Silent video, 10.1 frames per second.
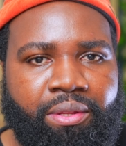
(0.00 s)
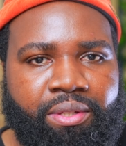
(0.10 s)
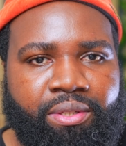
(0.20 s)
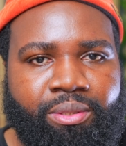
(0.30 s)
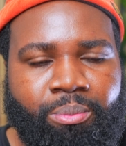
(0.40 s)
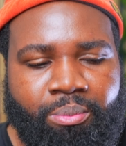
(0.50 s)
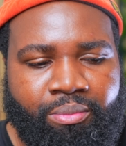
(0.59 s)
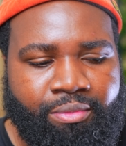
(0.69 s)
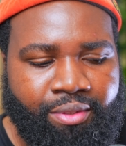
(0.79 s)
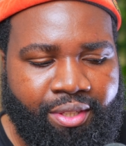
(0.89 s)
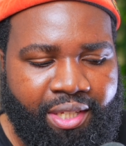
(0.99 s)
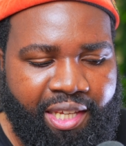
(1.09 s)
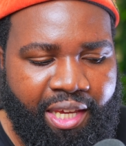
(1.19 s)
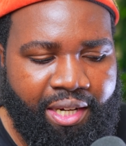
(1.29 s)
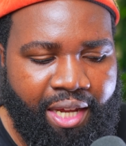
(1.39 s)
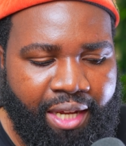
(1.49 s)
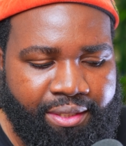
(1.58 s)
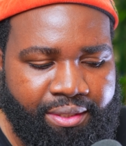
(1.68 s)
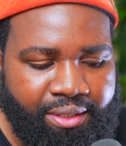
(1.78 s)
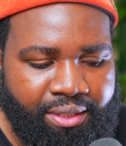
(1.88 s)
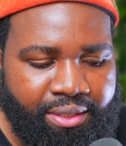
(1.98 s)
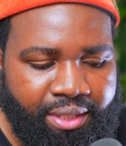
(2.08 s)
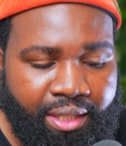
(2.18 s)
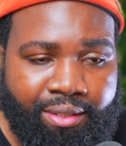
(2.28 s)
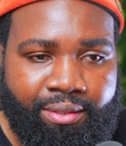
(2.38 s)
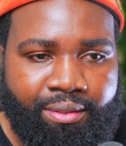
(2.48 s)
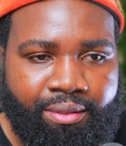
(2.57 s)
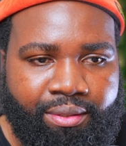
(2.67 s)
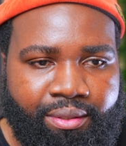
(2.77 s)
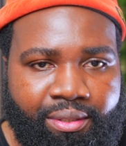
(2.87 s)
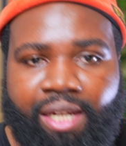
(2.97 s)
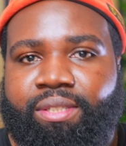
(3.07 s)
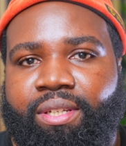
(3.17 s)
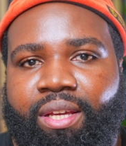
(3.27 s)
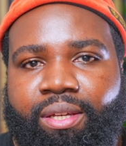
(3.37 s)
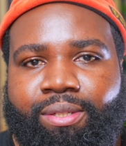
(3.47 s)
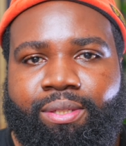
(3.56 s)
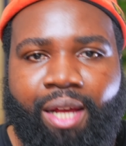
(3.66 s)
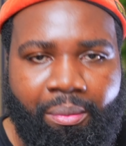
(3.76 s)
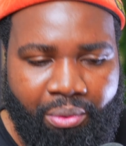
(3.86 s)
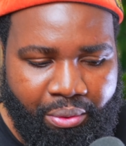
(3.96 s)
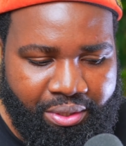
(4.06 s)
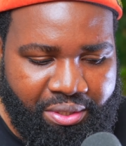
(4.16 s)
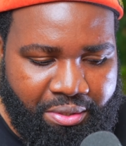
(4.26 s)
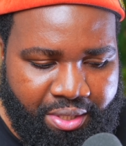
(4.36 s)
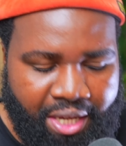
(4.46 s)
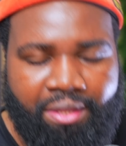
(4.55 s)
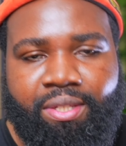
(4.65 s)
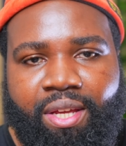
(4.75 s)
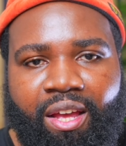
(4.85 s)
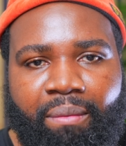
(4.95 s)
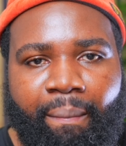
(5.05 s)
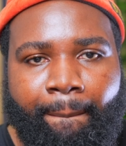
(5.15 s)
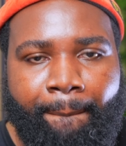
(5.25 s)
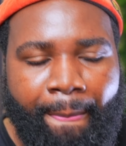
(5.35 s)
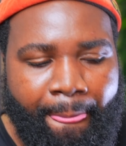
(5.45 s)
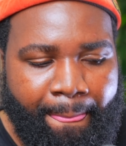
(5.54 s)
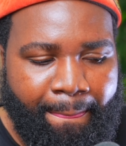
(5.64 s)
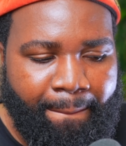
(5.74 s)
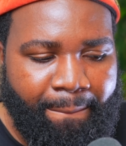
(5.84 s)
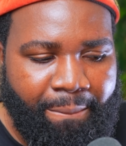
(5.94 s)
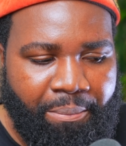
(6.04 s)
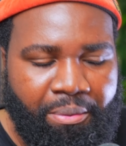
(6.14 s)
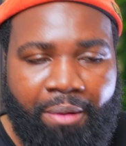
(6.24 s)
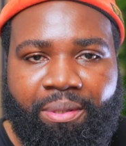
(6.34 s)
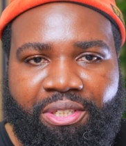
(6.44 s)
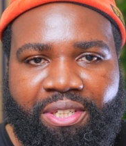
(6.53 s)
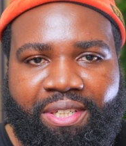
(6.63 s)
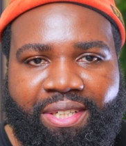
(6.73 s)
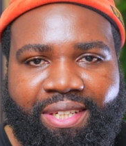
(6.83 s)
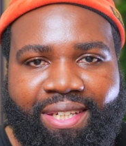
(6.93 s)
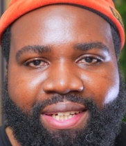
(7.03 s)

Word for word: about this? And I just said, not today. I'm going to take the time, publish it,